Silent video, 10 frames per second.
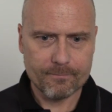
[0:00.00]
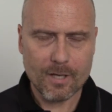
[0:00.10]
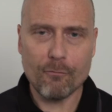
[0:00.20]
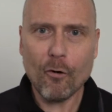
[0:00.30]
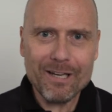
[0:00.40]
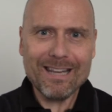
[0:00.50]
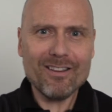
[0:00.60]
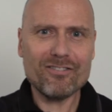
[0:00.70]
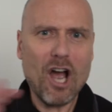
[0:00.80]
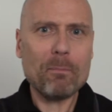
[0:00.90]
Avoiding
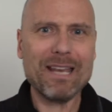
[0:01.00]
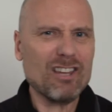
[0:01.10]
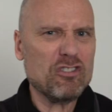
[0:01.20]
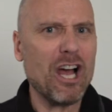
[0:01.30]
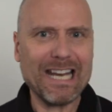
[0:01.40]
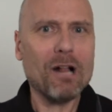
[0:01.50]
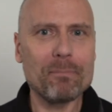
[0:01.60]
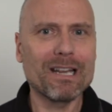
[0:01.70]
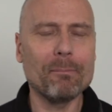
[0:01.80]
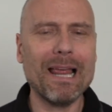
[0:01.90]
this topic is not
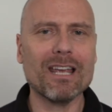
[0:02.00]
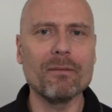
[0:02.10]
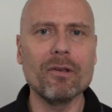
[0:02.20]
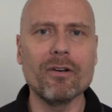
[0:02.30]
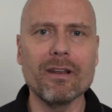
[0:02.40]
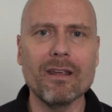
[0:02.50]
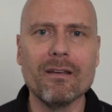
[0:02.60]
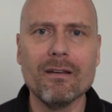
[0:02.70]
helping the black community.